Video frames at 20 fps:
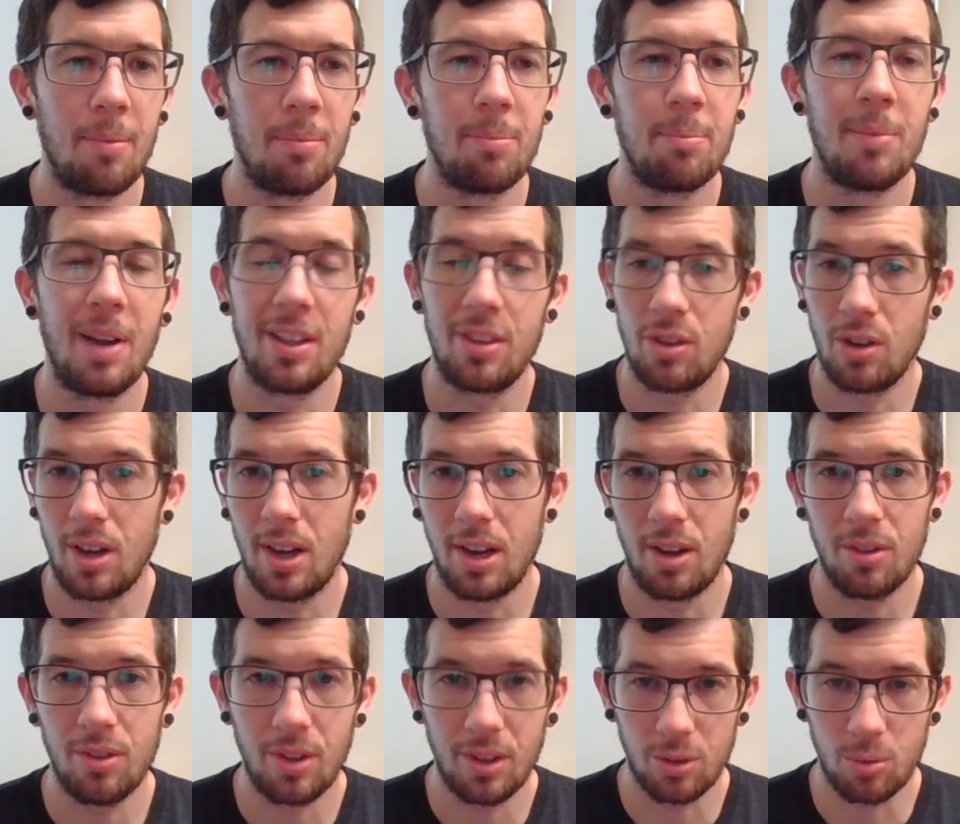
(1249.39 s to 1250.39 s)
Mental
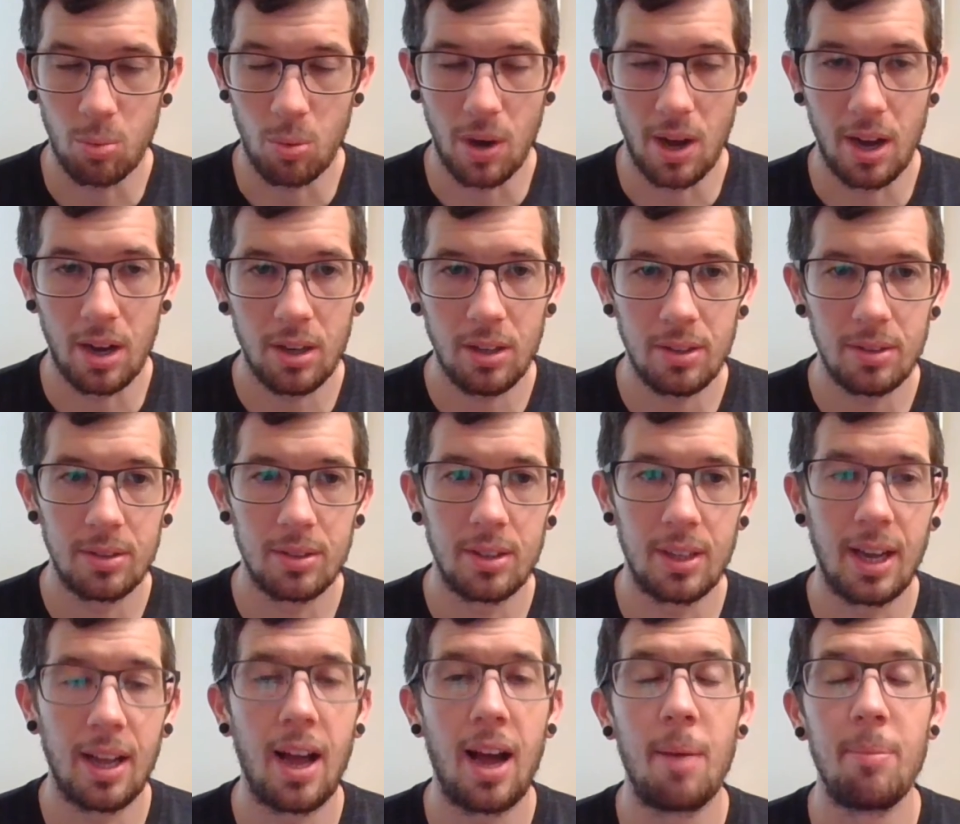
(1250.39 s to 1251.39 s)
health as well.
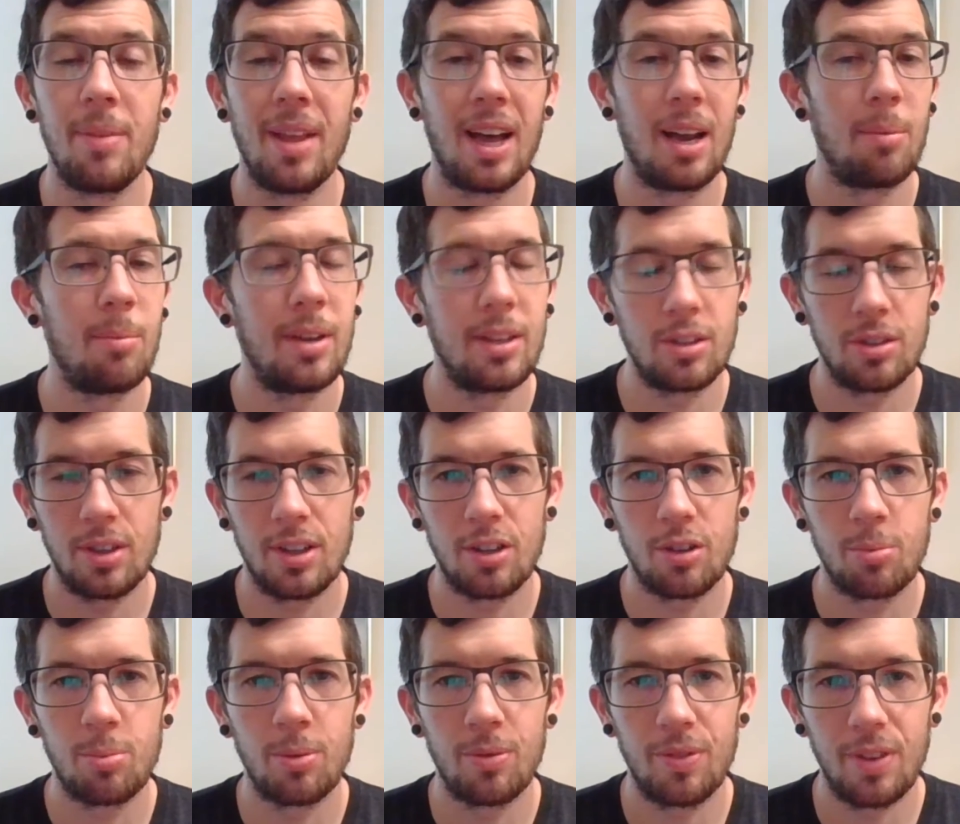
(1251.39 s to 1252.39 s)
I'm not a mental
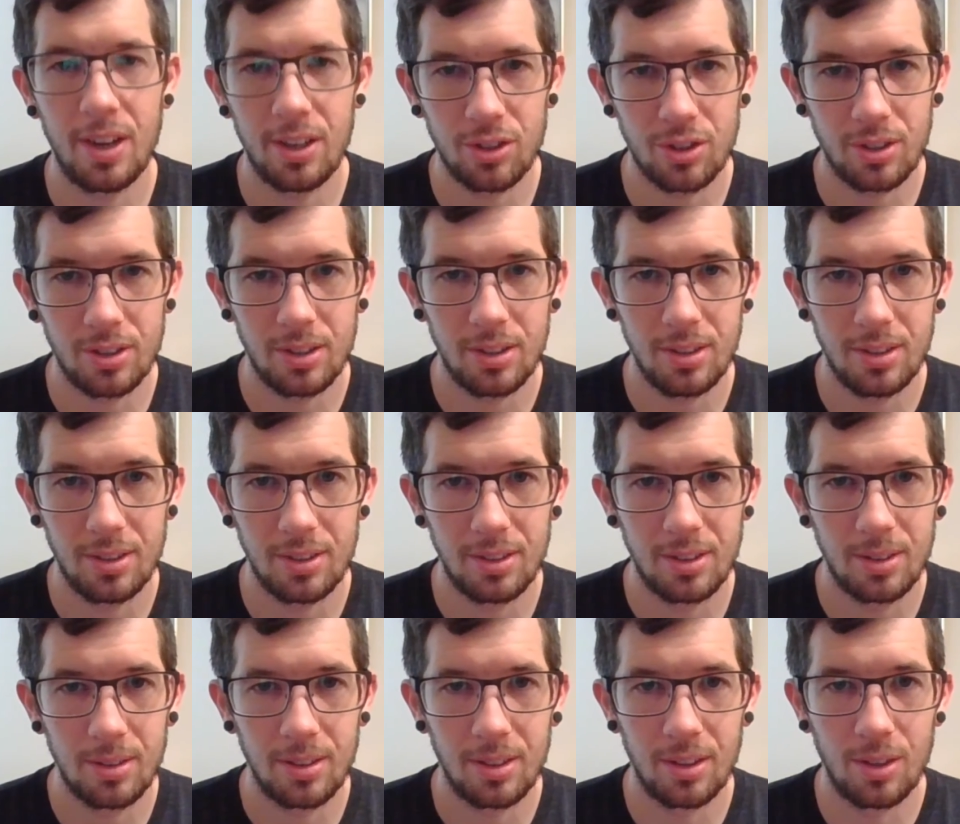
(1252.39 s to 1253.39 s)
health professional
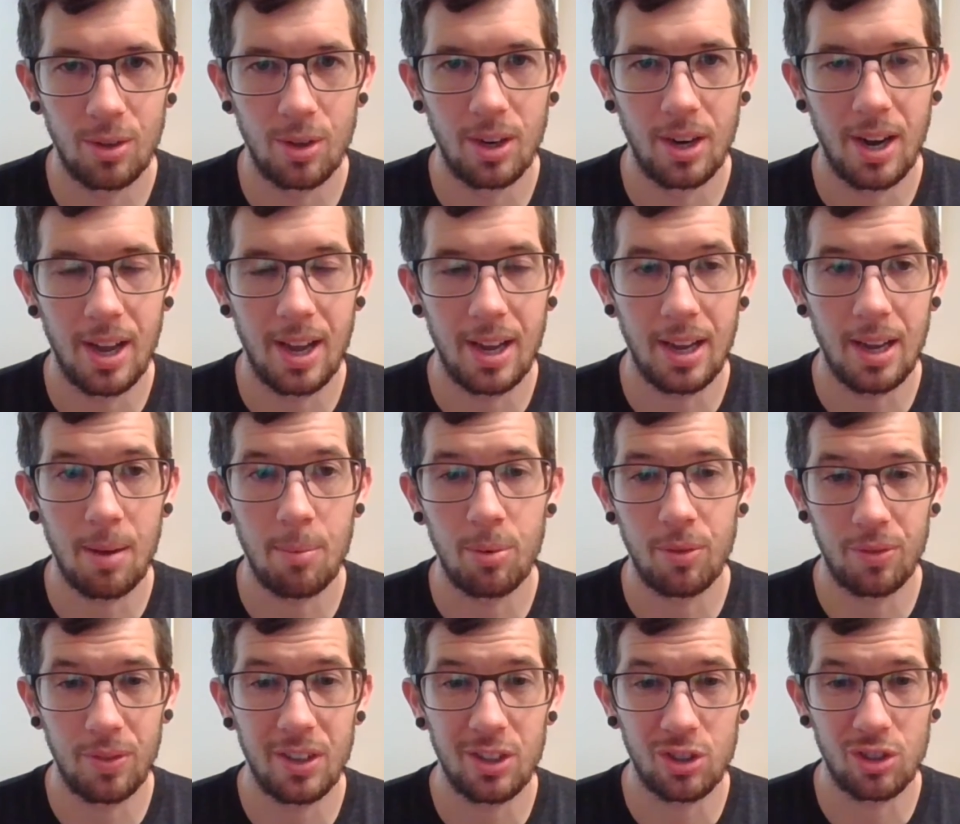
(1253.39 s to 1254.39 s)
or a
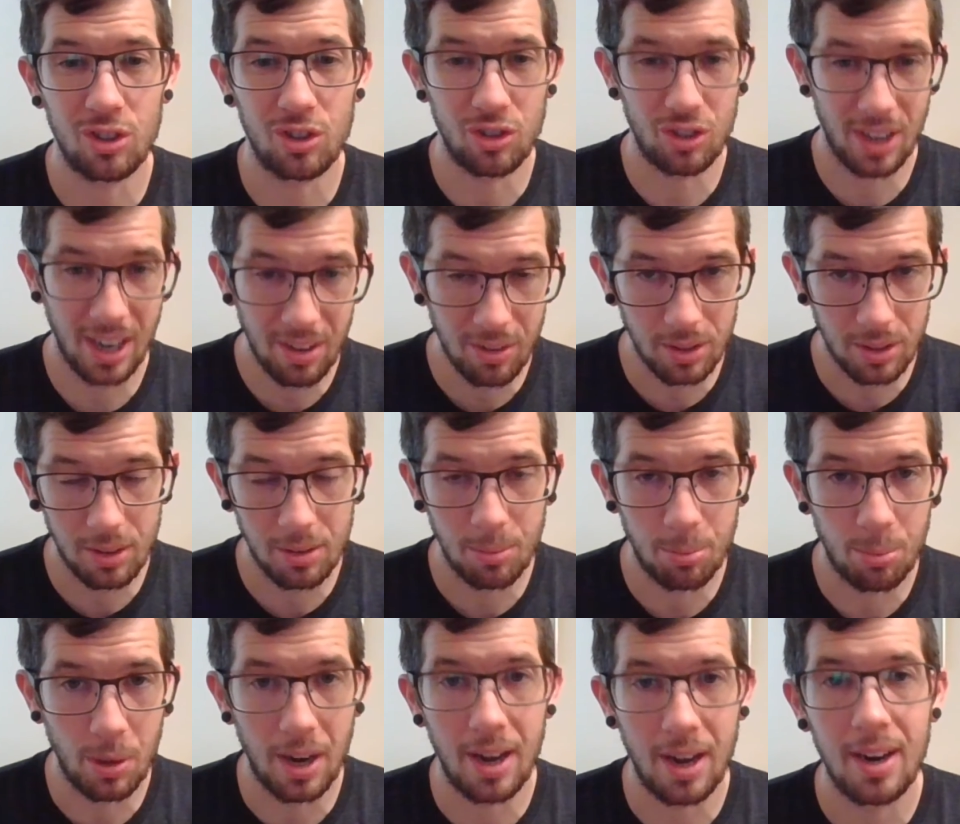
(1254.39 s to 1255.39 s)
professional in general,
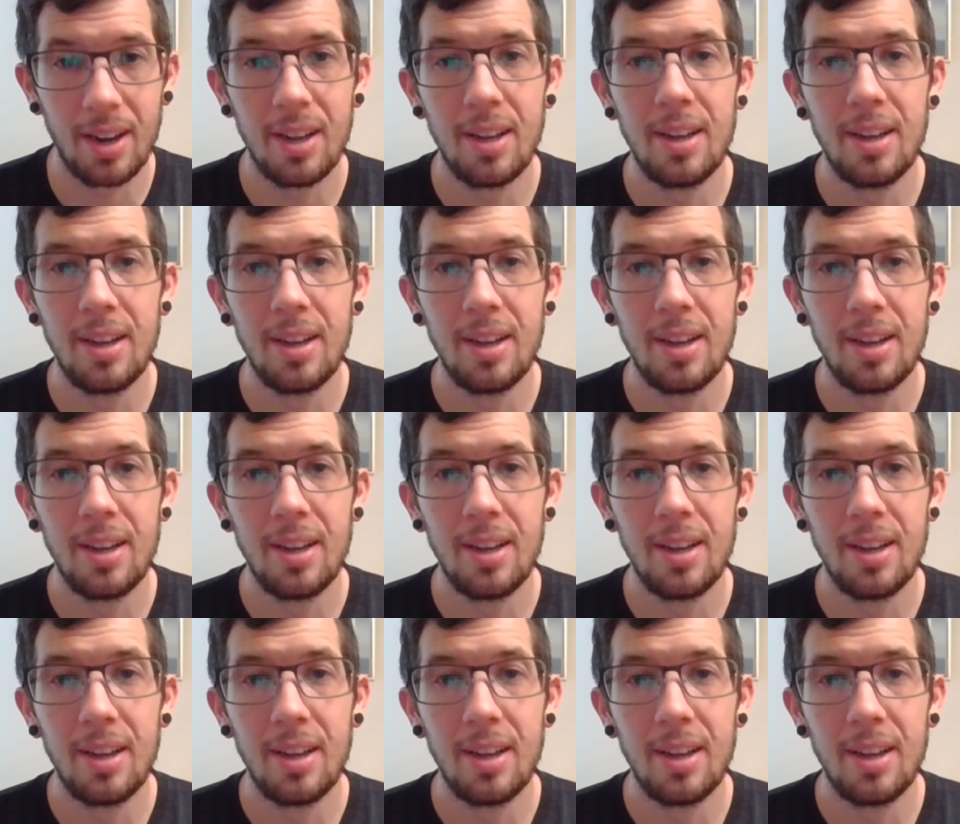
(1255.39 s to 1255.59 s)
but,